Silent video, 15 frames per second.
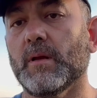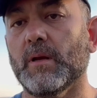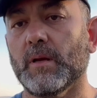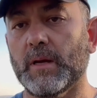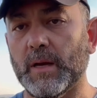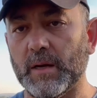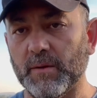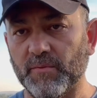
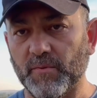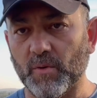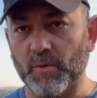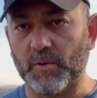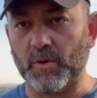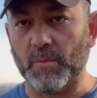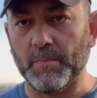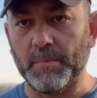Can a
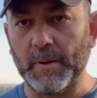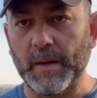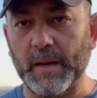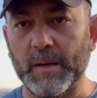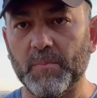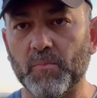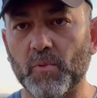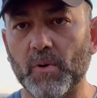foreigner buy
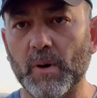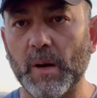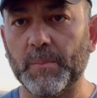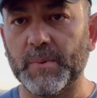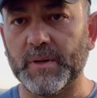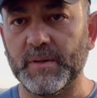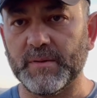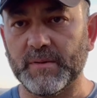
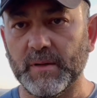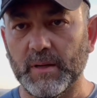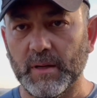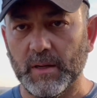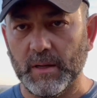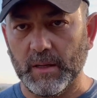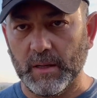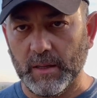properties
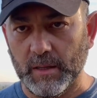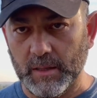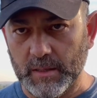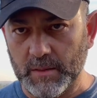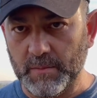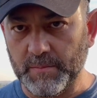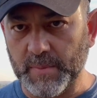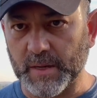
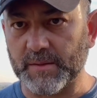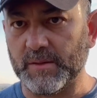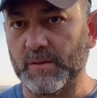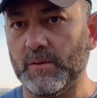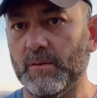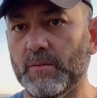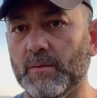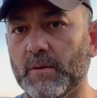in
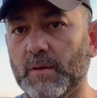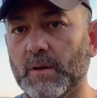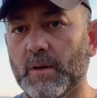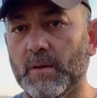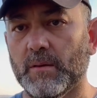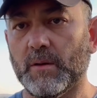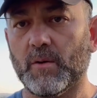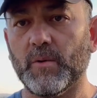Mexico?
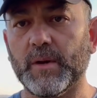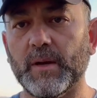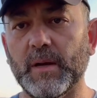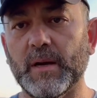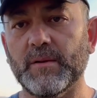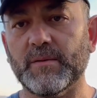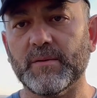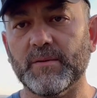The quick
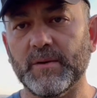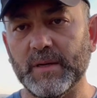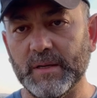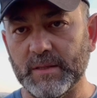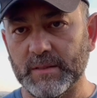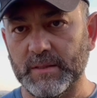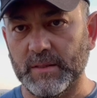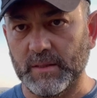answer
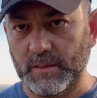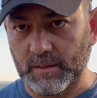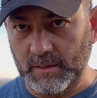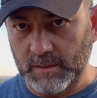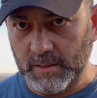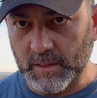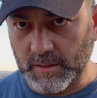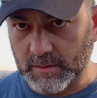is
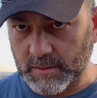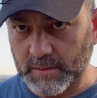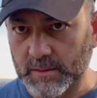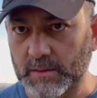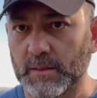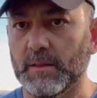yes.